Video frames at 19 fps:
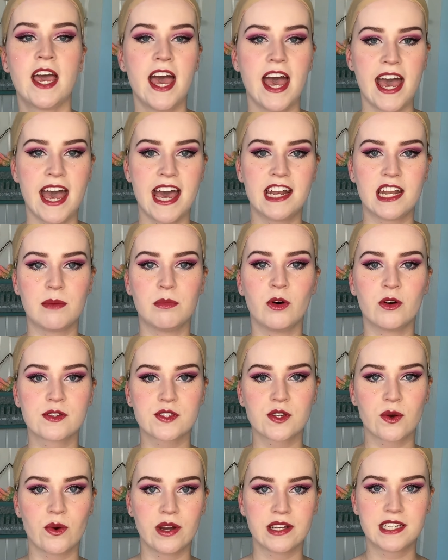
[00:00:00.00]
And I'm also
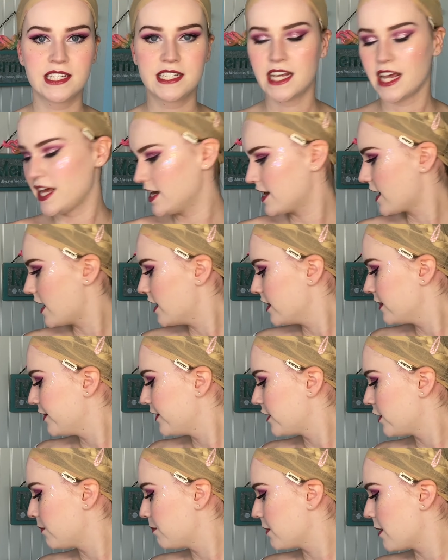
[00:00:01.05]
going to take a
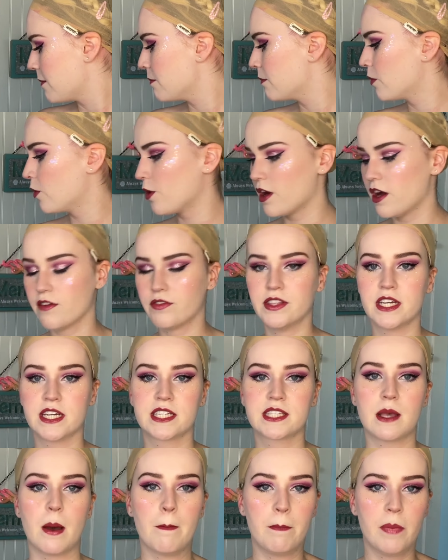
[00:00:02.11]
little bit more of this
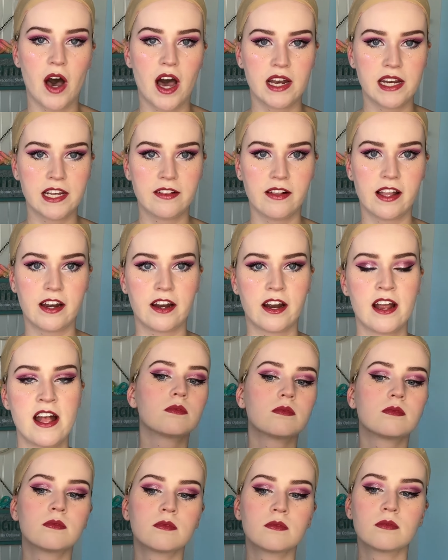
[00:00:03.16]
body glitter
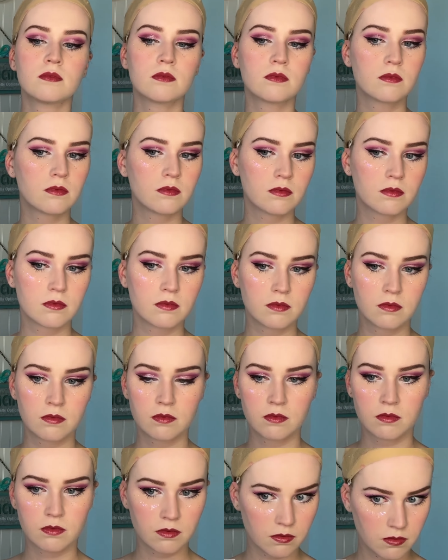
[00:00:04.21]
and add some
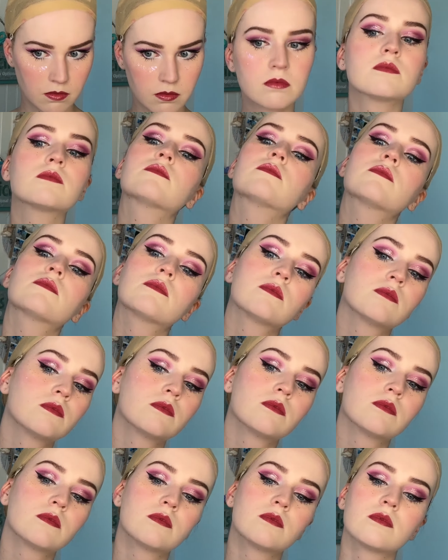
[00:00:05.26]
just to my
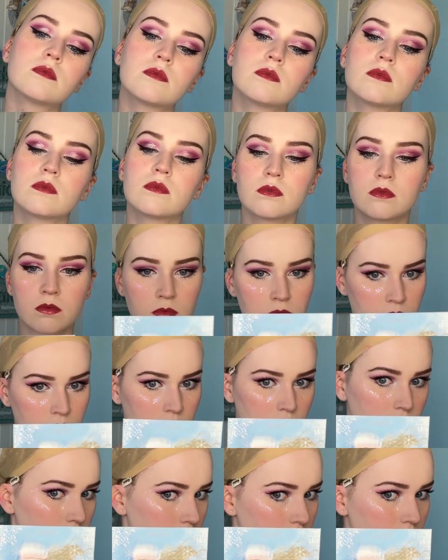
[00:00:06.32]
collarbones to give myself a
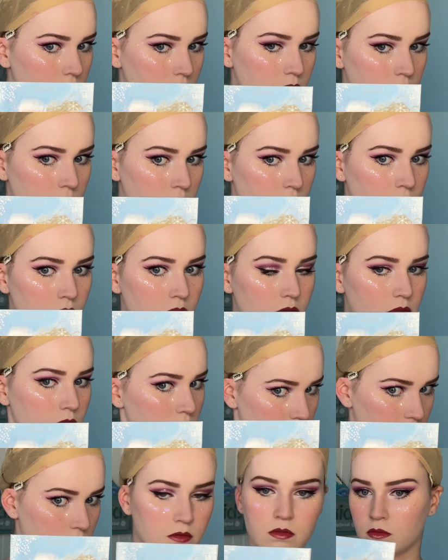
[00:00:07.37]
really magical,
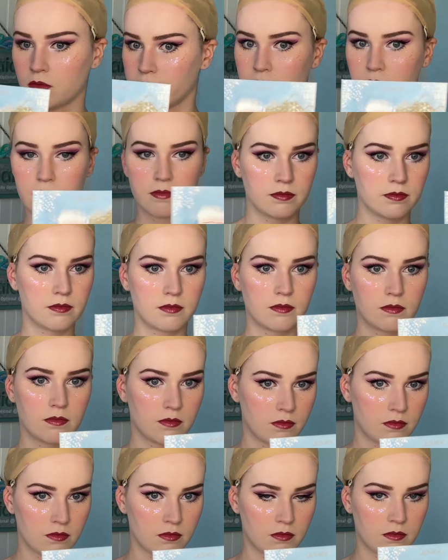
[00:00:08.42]
icy
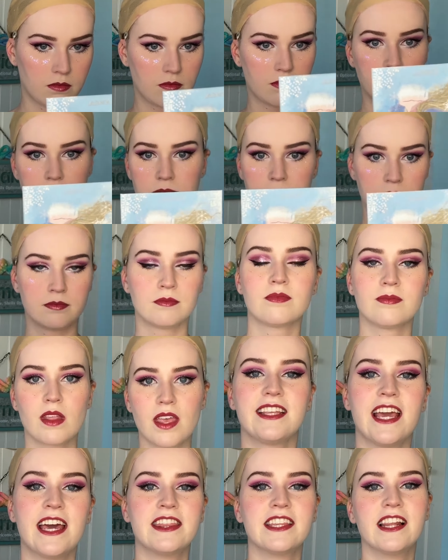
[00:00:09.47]
vibe.
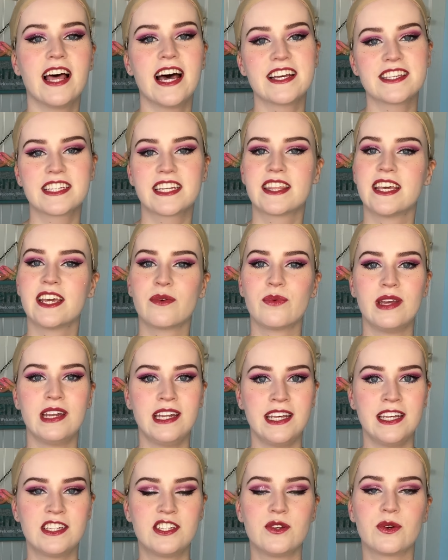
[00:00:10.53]
And the last thing we
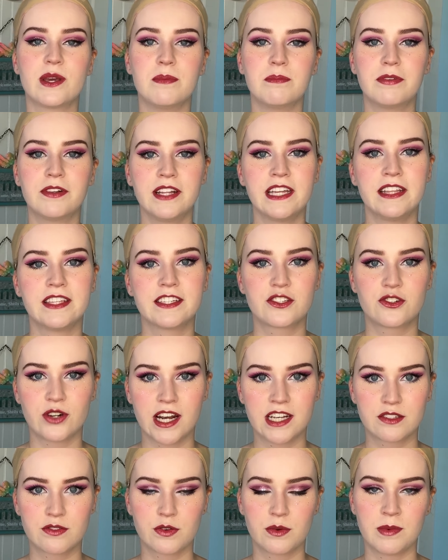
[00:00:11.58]
need to complete this
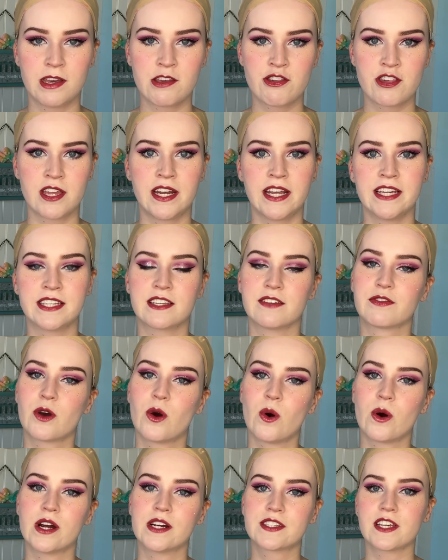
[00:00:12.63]
transformation is, of
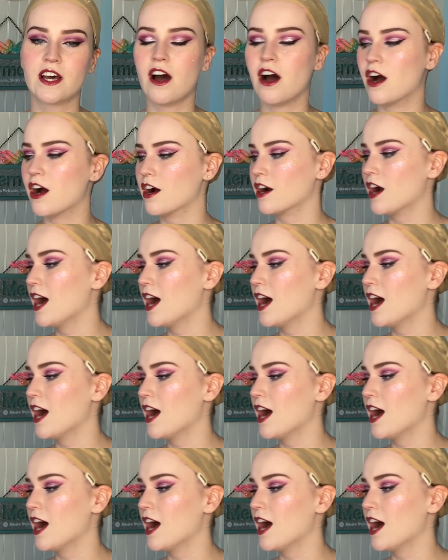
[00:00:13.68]
course, our